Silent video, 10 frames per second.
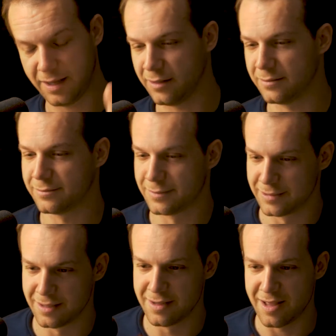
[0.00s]

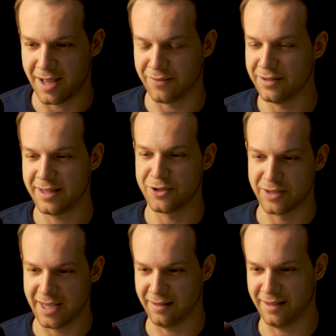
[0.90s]
I feel like you
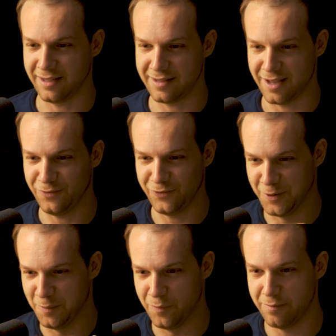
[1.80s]
can't like cut
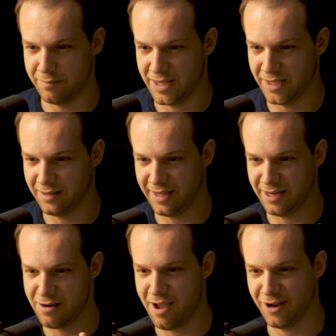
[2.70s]
from me
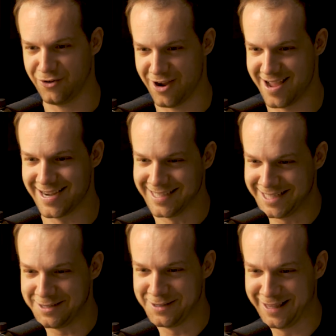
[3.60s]
like not crying
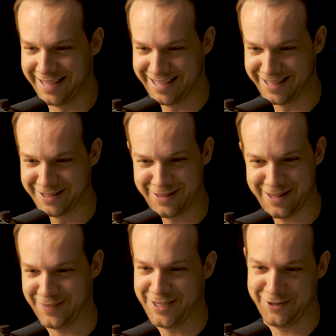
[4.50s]
to like
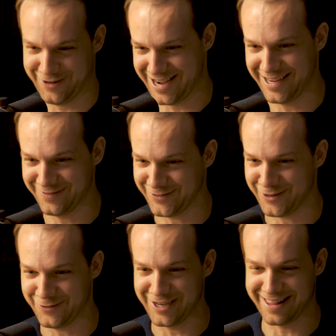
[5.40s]
something crying for
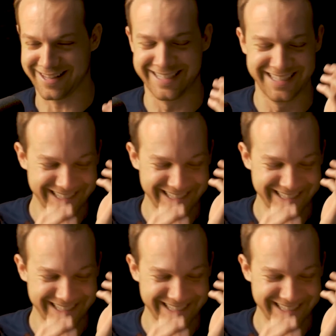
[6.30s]
no reason.